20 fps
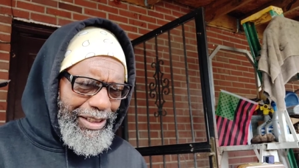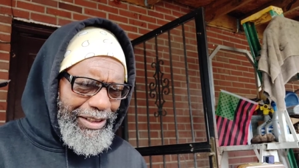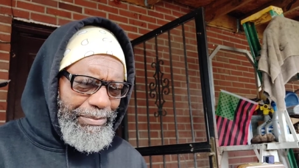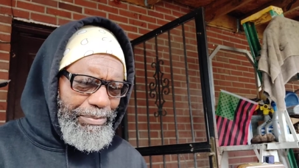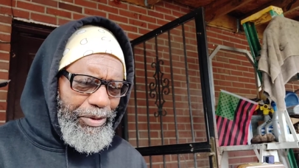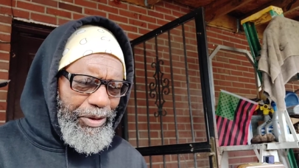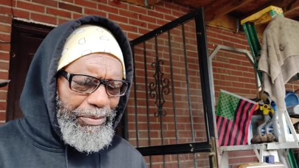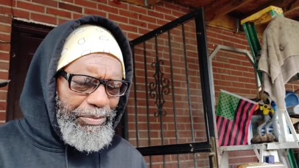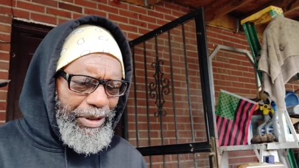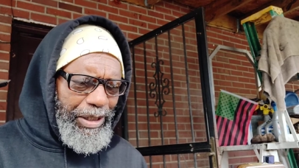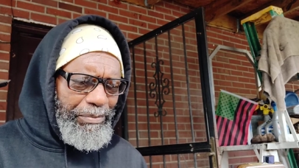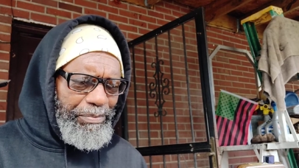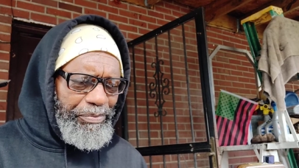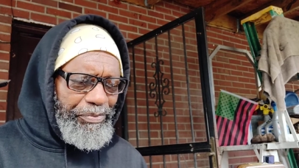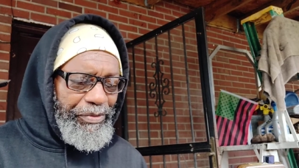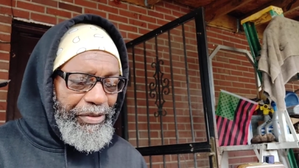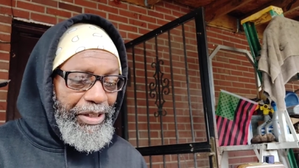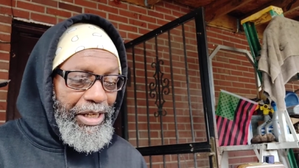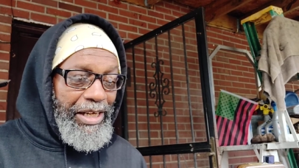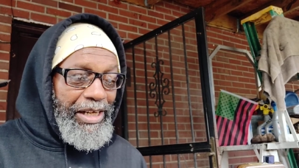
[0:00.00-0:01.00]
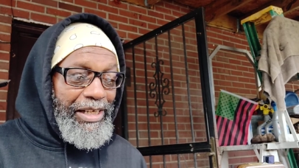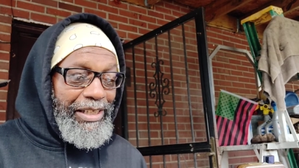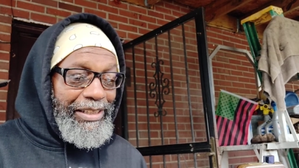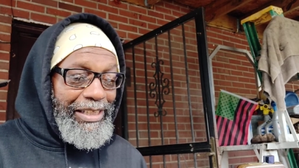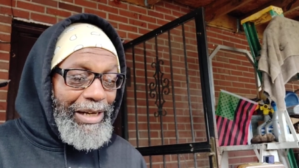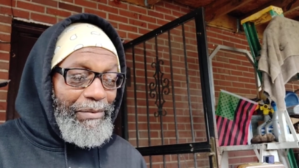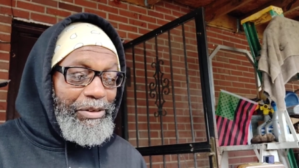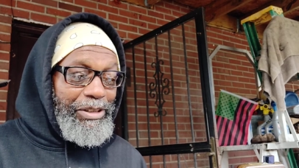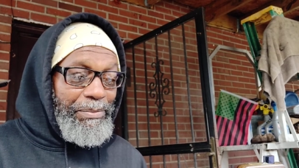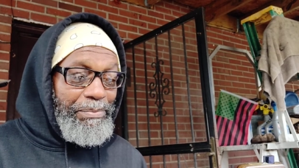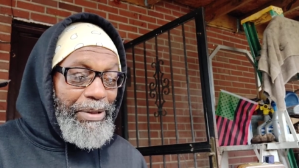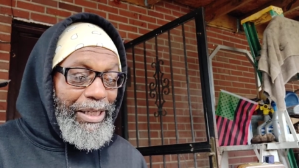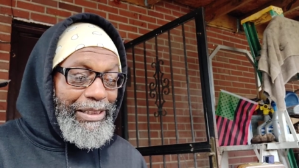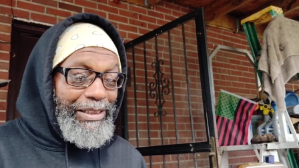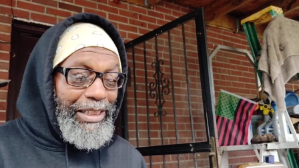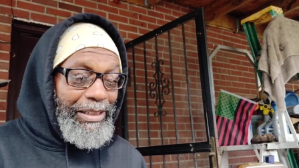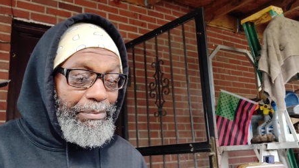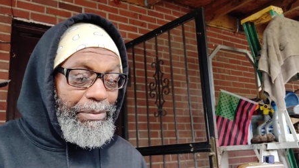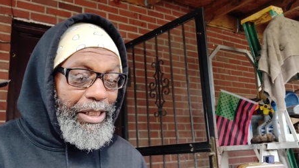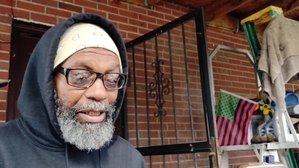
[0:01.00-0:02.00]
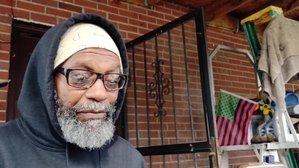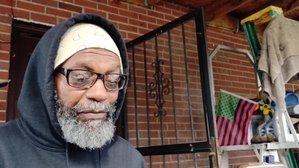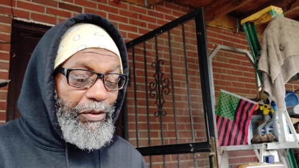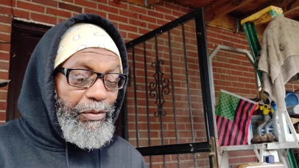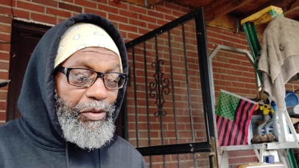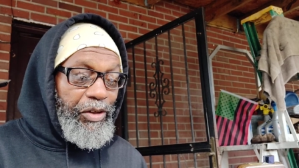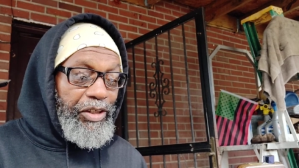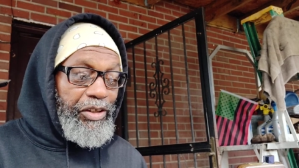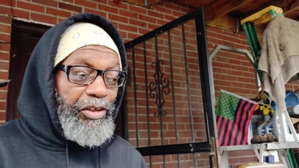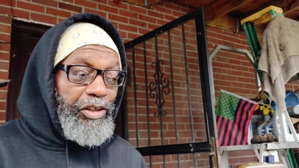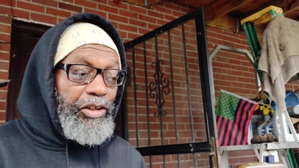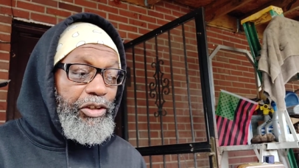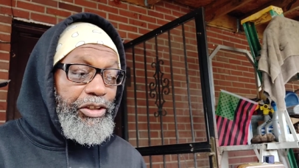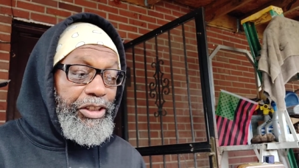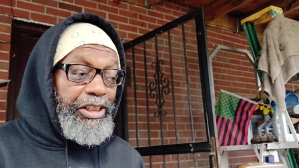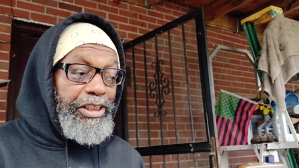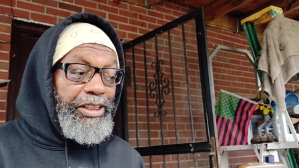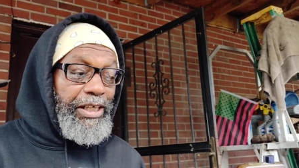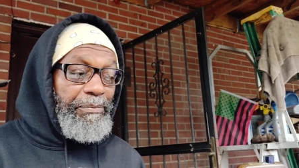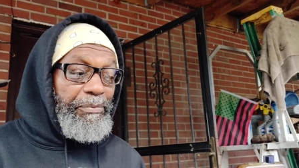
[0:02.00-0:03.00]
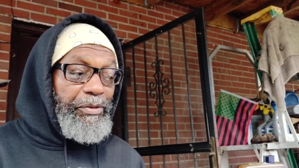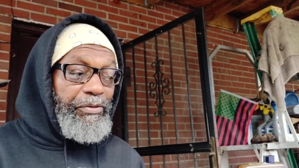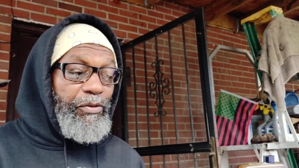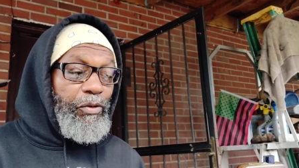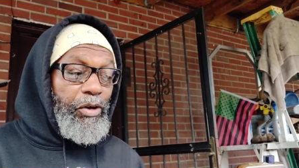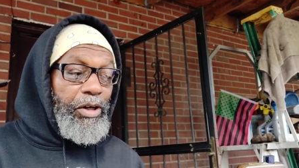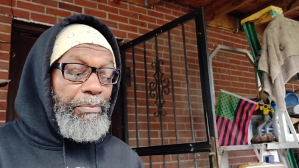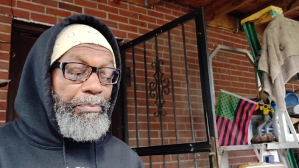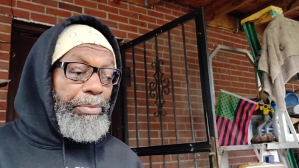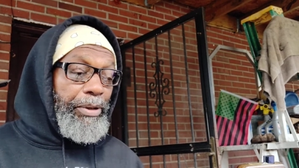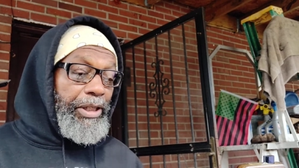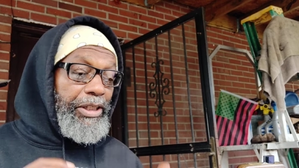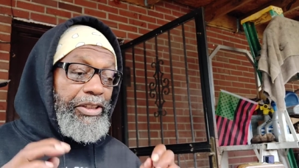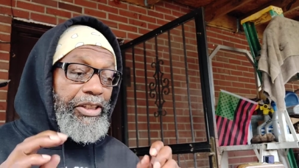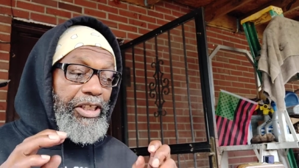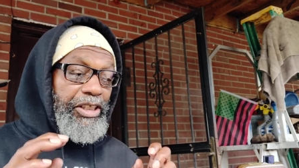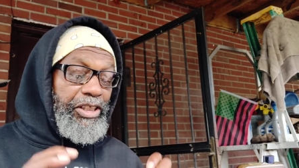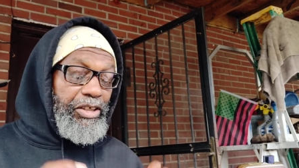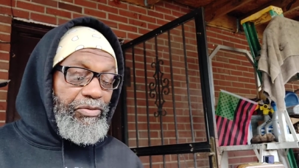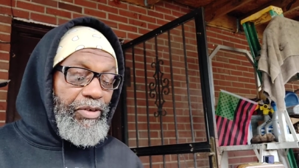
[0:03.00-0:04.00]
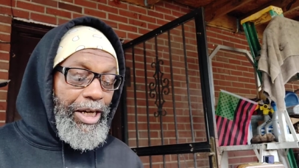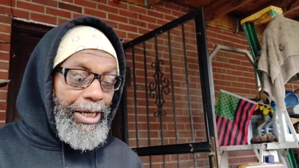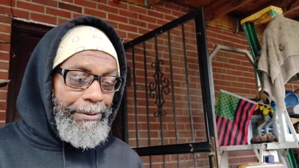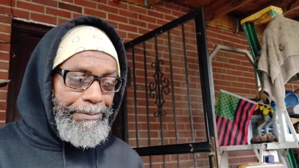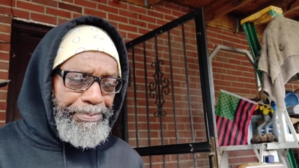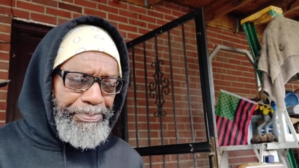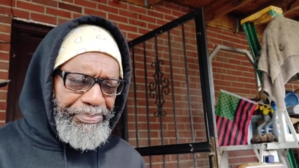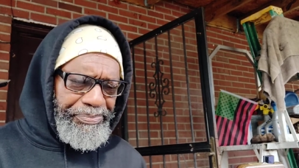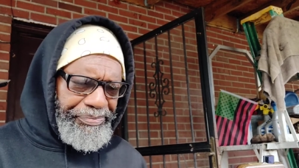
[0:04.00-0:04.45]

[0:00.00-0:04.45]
Let's put, um, that was the best thing being a film critic because you see stuff before the buzz gets around.